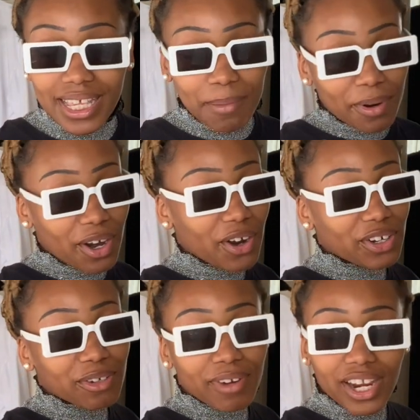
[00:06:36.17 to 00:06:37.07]
Keep her on
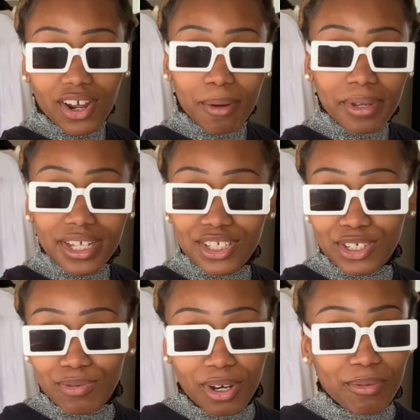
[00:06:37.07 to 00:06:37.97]
your radar because you
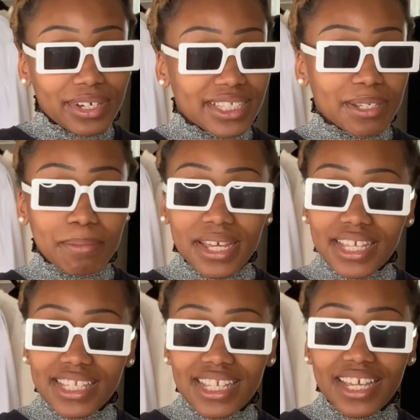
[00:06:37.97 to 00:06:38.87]
won't want to
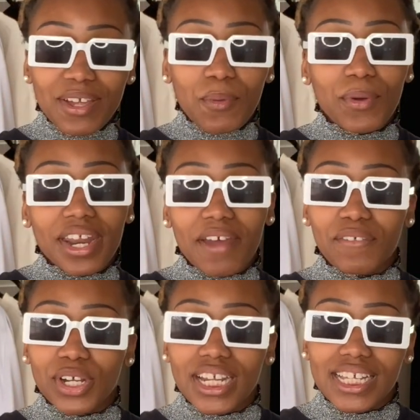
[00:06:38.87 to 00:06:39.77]
miss it
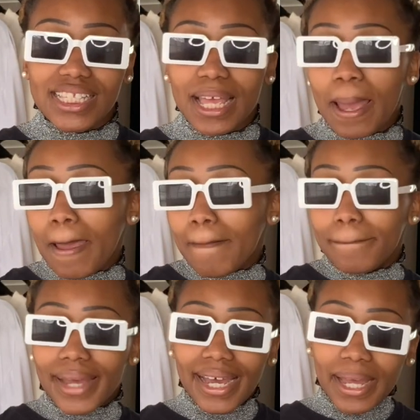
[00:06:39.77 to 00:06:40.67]
whenever it's
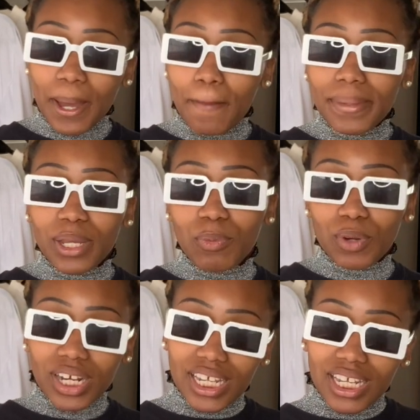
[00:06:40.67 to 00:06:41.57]
back up and
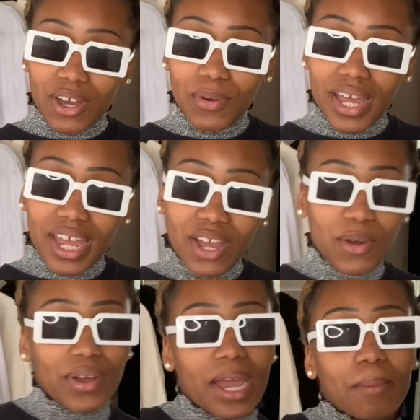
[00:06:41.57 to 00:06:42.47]
running. Okay?
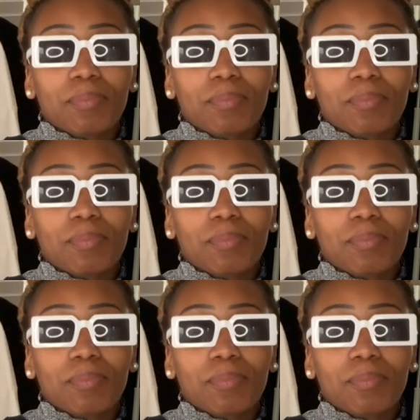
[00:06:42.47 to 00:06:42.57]
Okay.